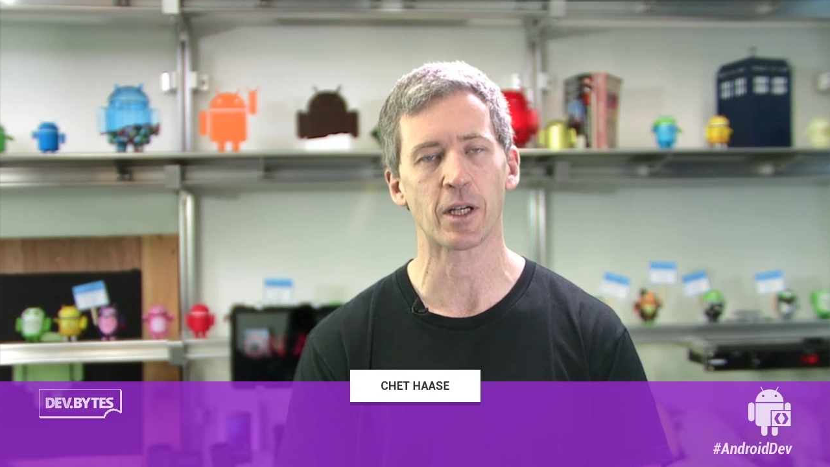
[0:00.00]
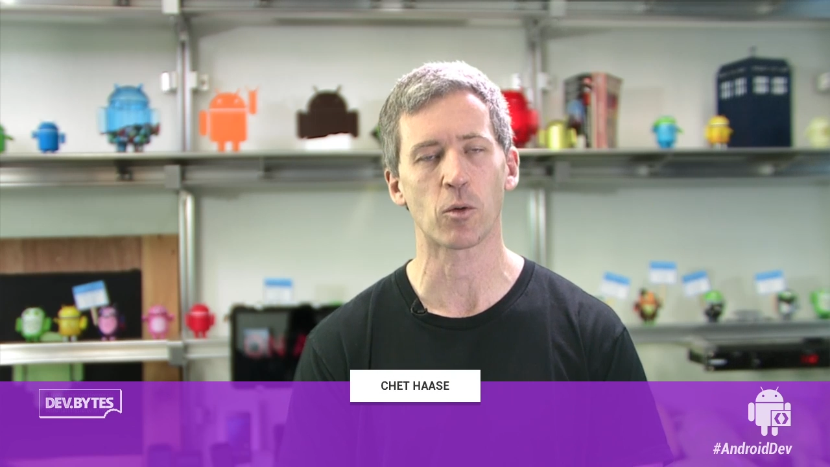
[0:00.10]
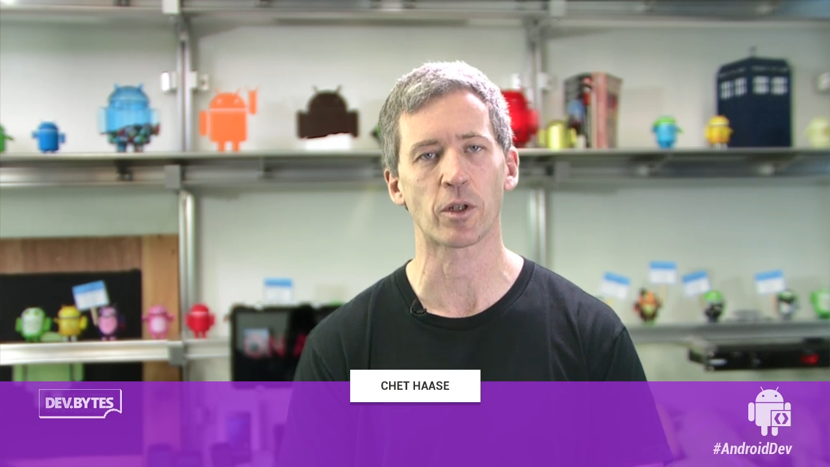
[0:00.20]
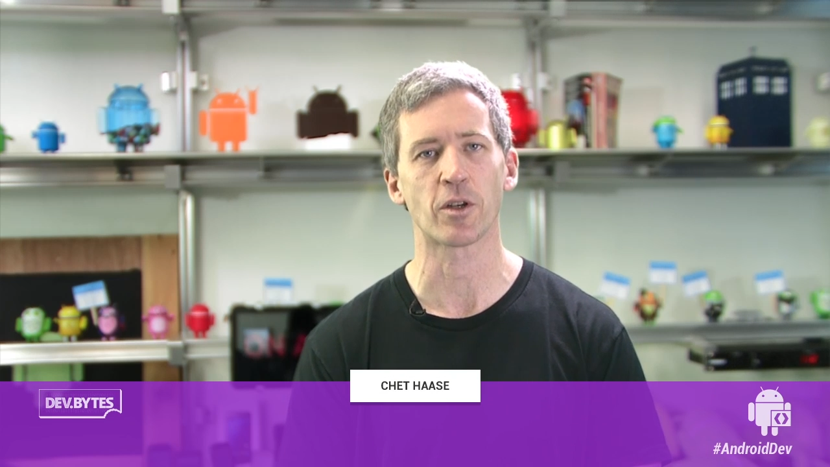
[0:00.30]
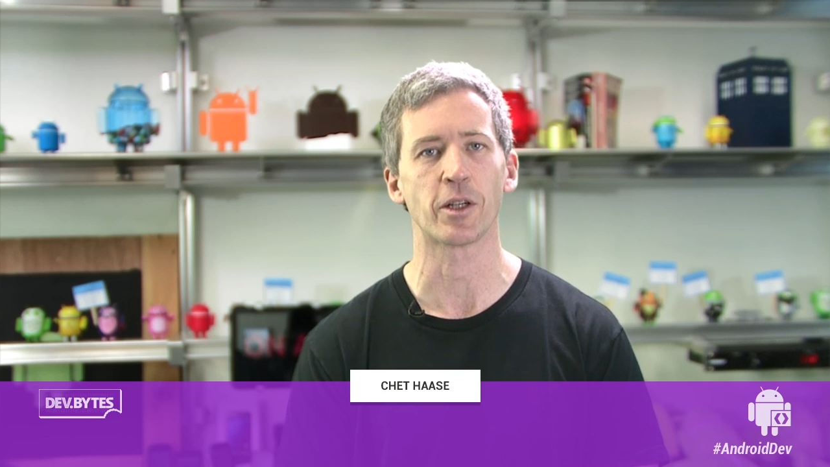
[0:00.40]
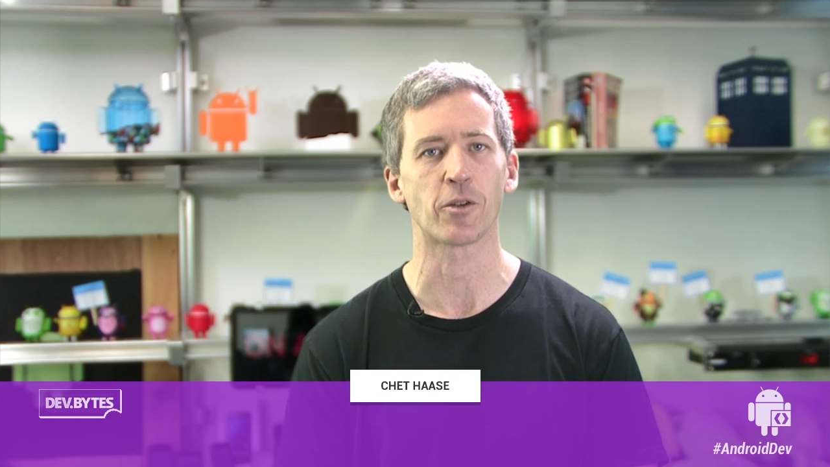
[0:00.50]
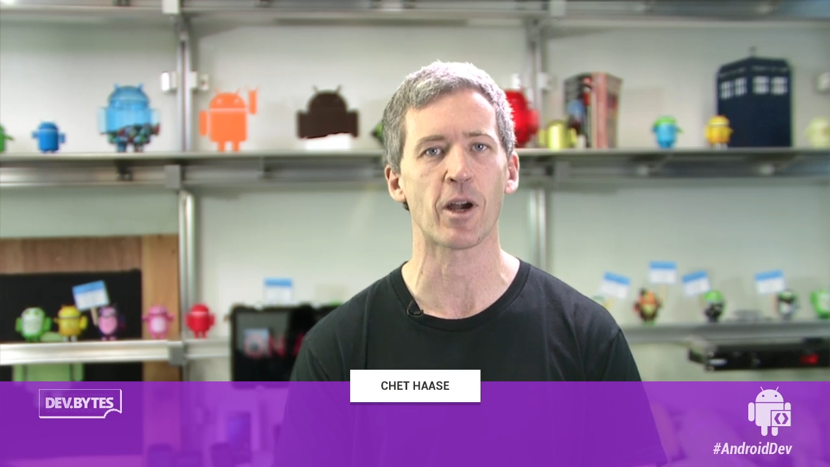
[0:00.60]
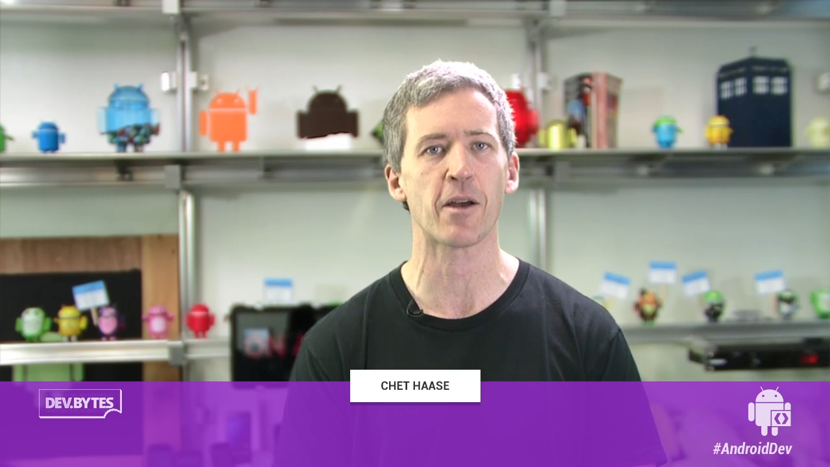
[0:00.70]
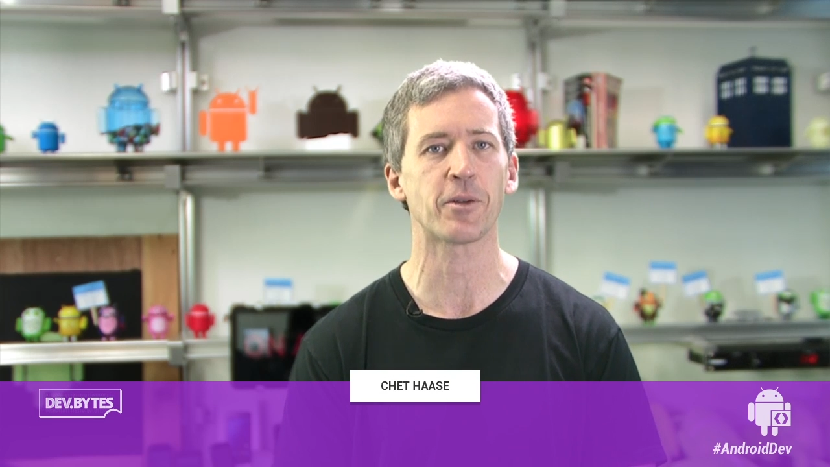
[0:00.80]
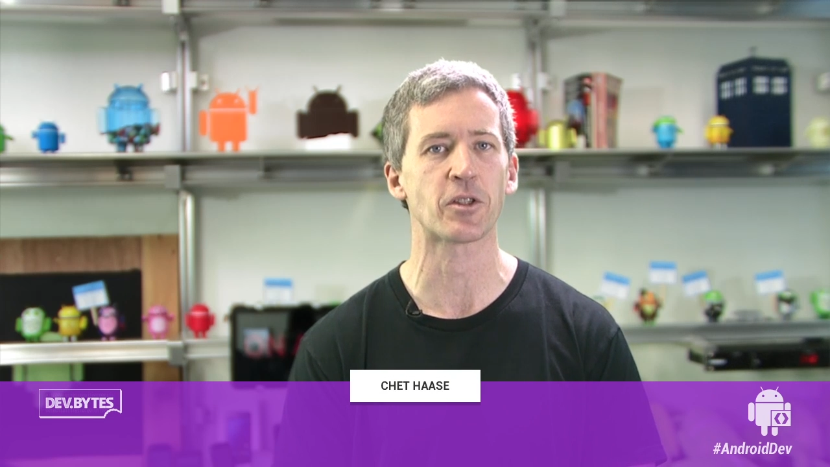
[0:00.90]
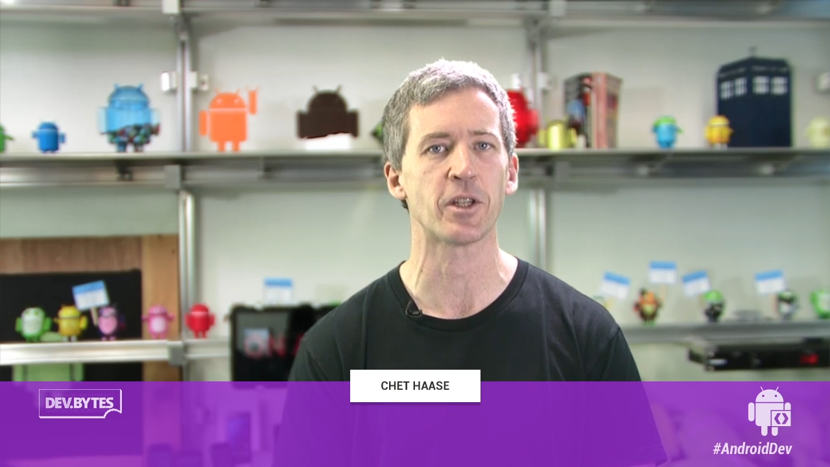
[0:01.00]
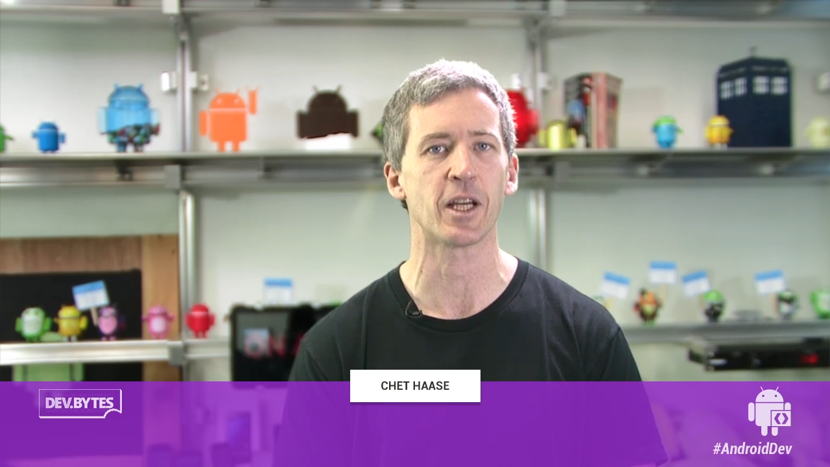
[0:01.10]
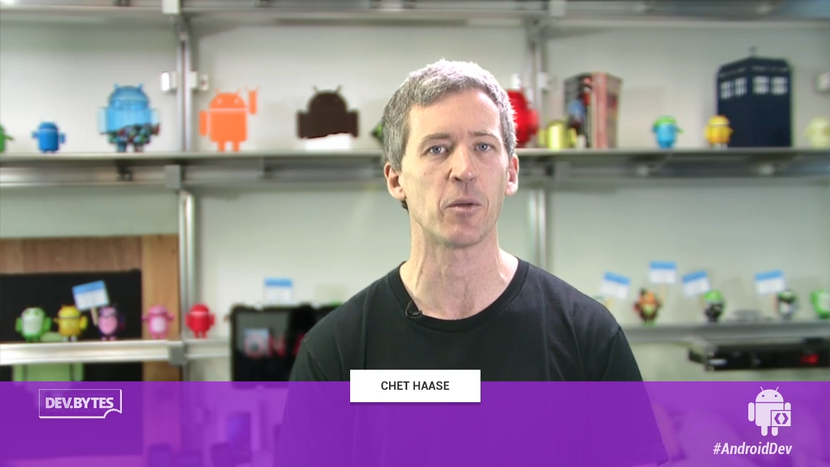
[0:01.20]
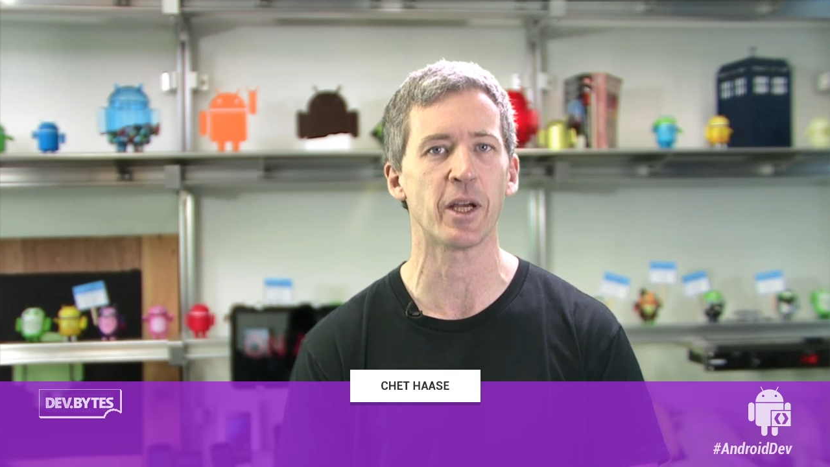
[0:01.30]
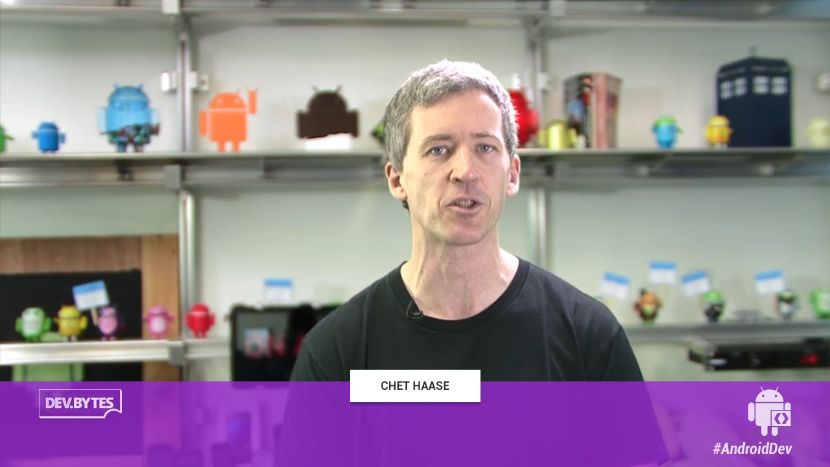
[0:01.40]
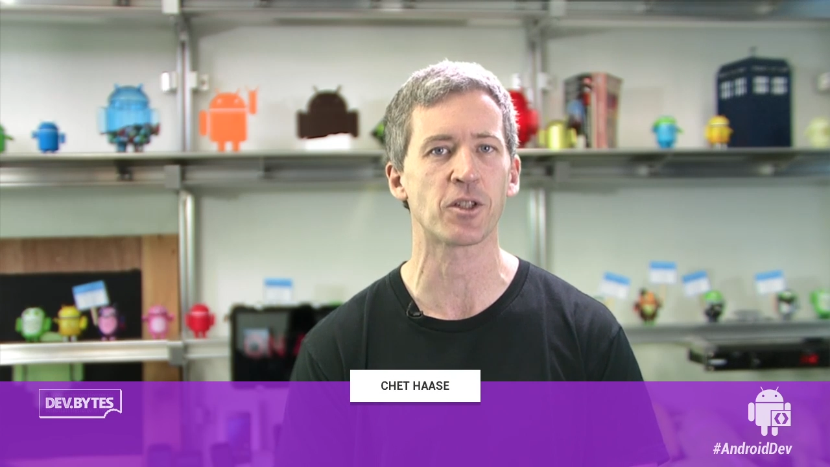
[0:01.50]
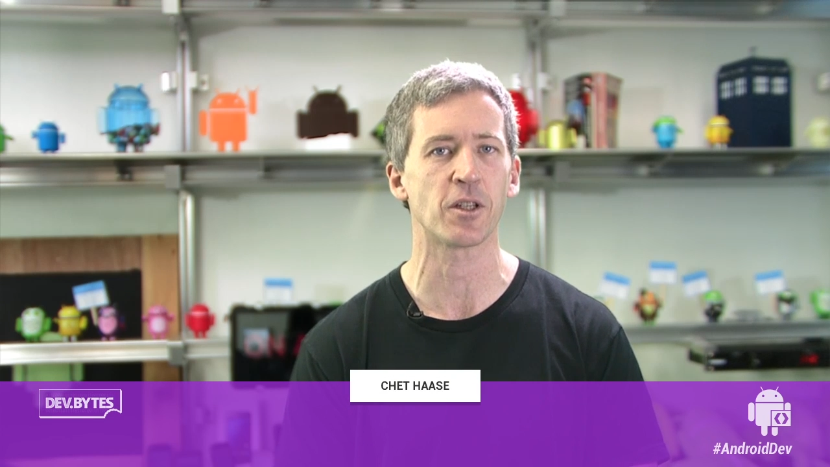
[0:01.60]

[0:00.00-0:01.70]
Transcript: I work on graphics and animation,